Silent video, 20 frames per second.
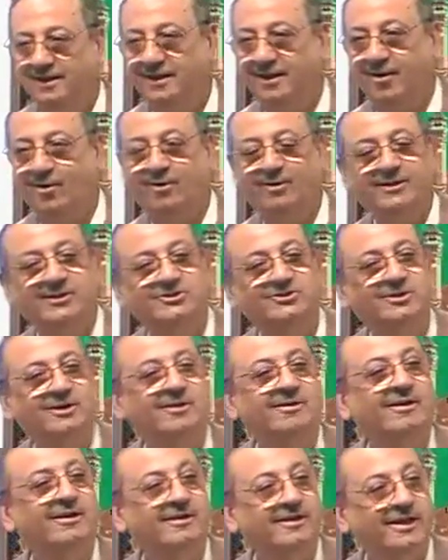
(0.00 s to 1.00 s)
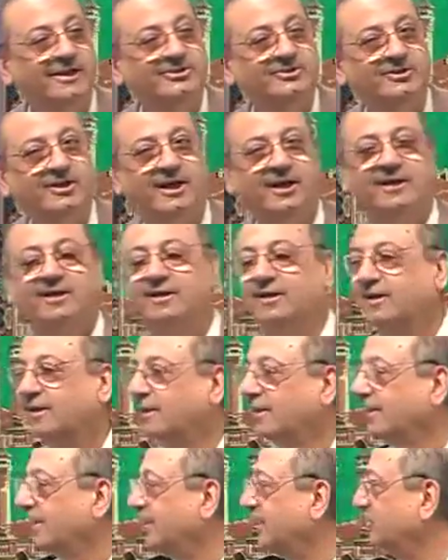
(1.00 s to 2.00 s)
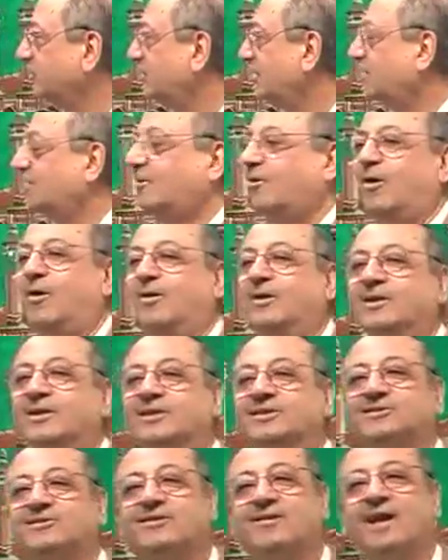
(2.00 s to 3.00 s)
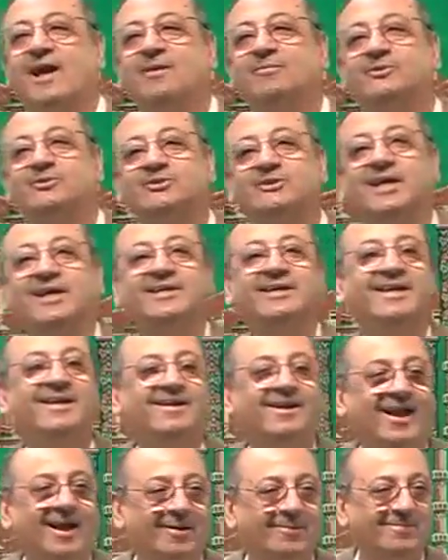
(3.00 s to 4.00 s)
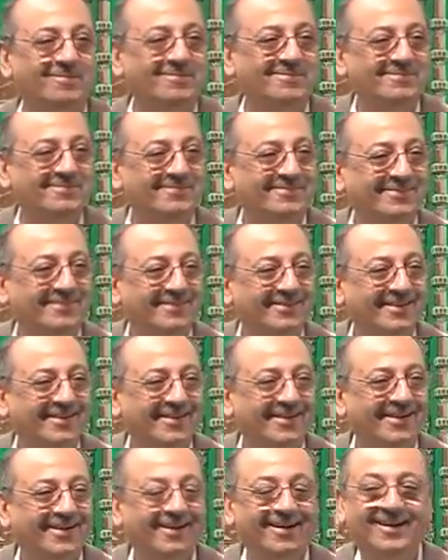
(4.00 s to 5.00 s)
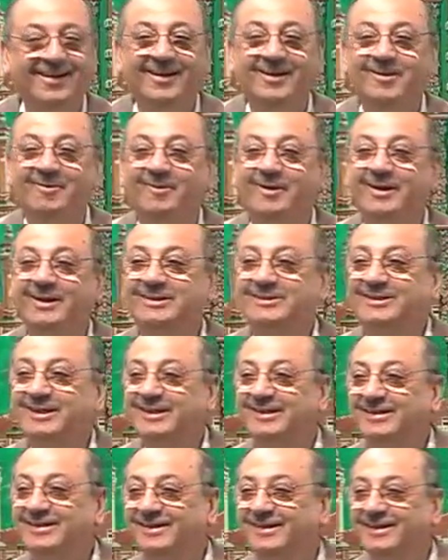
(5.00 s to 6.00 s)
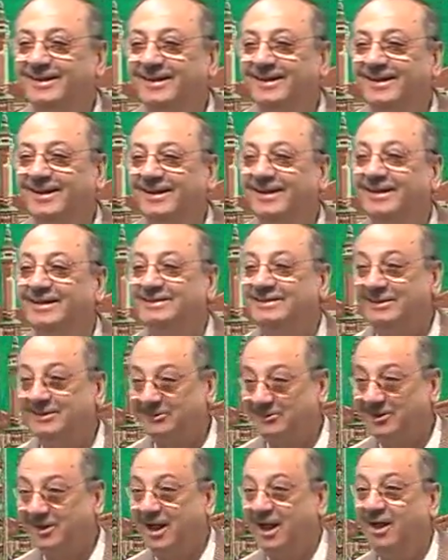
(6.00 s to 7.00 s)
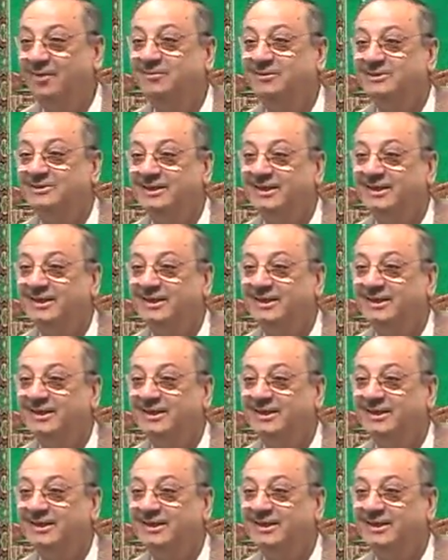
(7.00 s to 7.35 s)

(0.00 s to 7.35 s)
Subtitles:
All the children, they skate. He said, call this lamb skating lamb. What is it? This lamb is a